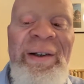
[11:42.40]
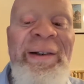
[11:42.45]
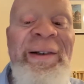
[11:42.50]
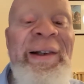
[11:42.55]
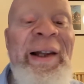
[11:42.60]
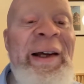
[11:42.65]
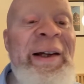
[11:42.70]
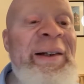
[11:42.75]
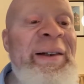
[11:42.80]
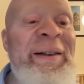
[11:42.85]

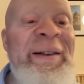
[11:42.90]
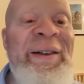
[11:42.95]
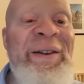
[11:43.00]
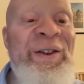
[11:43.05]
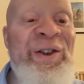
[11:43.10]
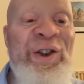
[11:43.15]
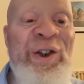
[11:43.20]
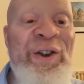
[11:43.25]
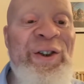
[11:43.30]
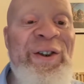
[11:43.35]
Lind
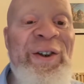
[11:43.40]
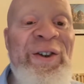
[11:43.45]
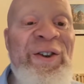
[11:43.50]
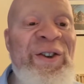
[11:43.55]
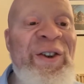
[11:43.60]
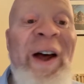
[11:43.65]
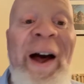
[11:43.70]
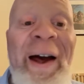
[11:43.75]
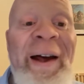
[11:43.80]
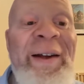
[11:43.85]
is just a
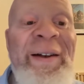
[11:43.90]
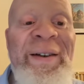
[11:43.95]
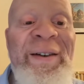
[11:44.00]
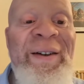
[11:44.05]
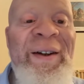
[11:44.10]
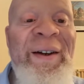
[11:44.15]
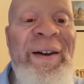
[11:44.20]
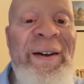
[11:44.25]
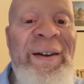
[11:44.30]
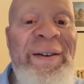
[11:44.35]

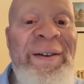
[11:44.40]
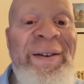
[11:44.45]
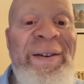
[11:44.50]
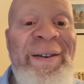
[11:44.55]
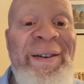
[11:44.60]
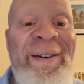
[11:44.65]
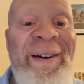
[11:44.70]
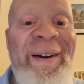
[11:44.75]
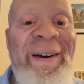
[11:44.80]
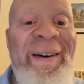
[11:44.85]

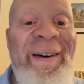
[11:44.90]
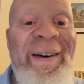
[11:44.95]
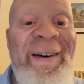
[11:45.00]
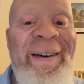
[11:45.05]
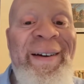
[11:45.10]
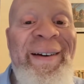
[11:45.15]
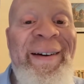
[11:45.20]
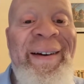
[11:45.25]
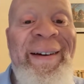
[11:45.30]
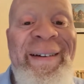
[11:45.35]
scientist.
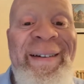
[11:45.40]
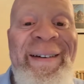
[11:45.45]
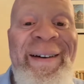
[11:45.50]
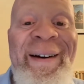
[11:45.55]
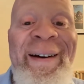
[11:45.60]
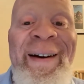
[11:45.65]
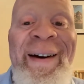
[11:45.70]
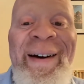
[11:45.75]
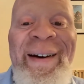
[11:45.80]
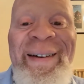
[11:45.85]
you,
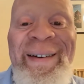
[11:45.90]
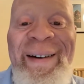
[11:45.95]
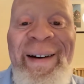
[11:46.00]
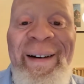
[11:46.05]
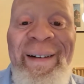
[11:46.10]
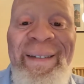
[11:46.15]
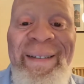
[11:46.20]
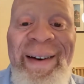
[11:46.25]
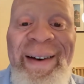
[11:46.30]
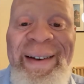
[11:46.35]
know, you
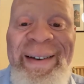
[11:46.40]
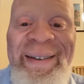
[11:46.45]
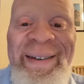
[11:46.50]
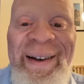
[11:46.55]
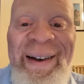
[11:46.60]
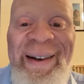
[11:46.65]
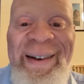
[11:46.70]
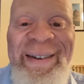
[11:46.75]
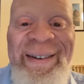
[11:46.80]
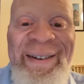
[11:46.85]
know what I
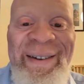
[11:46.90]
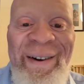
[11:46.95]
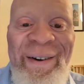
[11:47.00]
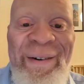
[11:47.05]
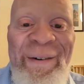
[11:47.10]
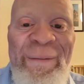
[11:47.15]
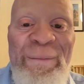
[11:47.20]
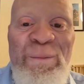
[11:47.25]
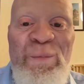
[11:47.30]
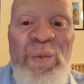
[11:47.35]
mean?
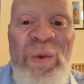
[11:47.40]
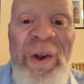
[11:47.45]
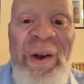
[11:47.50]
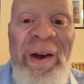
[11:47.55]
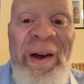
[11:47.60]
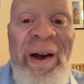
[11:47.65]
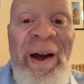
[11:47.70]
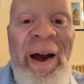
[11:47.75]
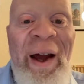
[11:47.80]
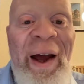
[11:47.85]
So
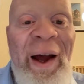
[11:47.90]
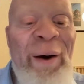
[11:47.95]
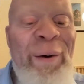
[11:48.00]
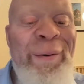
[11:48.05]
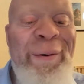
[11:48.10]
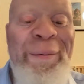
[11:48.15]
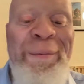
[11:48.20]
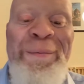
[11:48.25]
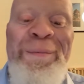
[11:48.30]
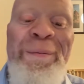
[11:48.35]
how
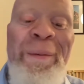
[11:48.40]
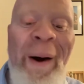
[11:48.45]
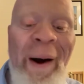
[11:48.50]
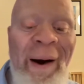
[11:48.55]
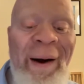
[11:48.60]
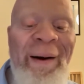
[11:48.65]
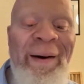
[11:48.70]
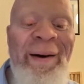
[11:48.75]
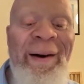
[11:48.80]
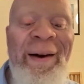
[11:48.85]
the
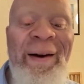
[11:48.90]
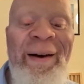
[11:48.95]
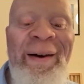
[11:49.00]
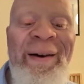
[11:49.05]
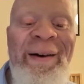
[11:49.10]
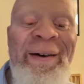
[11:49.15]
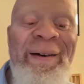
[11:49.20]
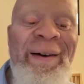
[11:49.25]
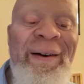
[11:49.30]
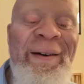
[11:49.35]
fuck
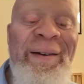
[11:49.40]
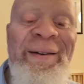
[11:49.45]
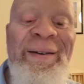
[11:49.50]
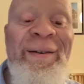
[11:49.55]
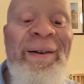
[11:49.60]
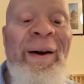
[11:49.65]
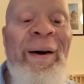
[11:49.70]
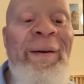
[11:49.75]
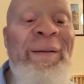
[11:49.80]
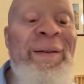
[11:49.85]
has,
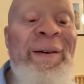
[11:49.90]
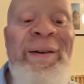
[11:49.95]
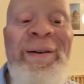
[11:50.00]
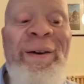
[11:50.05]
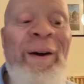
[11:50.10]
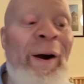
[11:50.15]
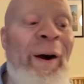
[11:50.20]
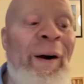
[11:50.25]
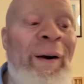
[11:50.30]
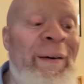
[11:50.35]
does,
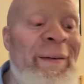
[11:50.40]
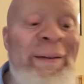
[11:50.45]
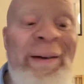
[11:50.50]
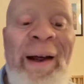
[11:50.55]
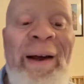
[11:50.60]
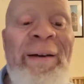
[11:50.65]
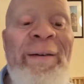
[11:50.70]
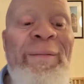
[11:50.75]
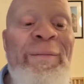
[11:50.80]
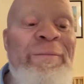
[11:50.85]

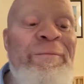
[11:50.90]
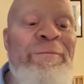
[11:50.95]
like,